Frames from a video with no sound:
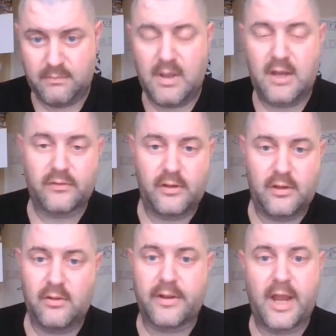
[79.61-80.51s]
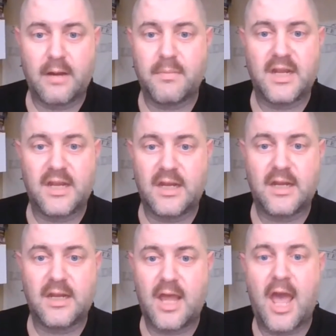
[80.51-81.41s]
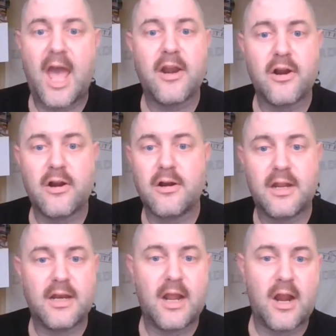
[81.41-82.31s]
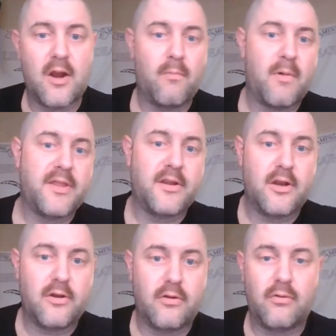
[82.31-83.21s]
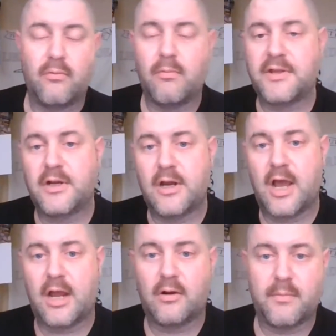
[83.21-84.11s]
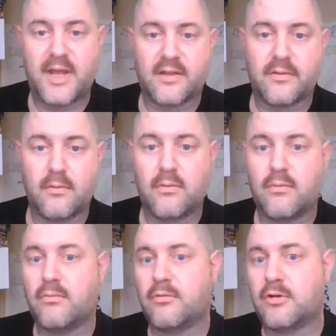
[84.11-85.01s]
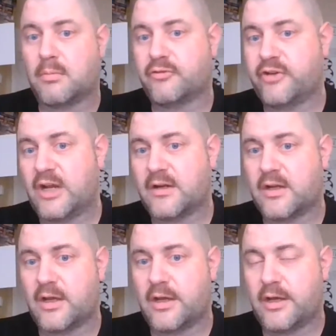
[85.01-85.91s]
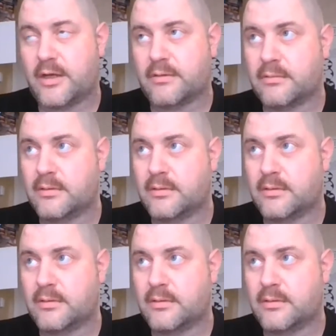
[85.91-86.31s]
Basically, it'll kind of be entered in there, whether you're new, whether you're not. I'll go back through, double check the